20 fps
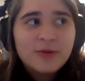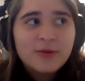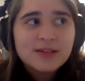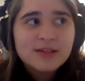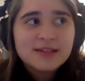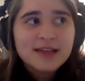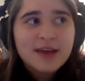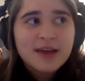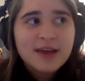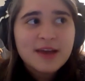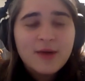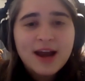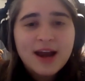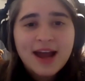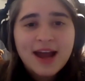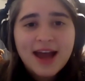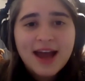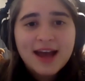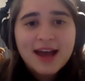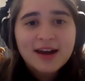it was like
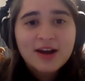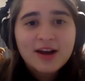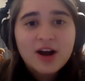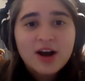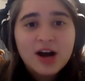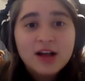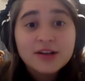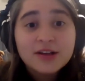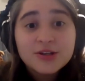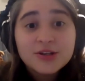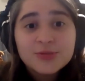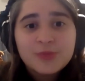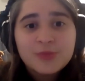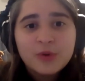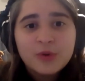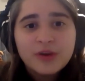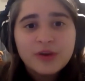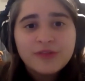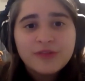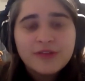when I had a
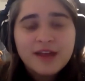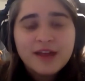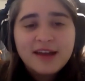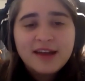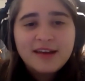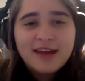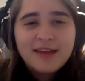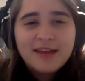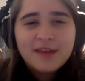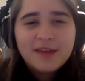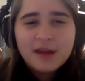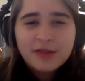college boyfriend,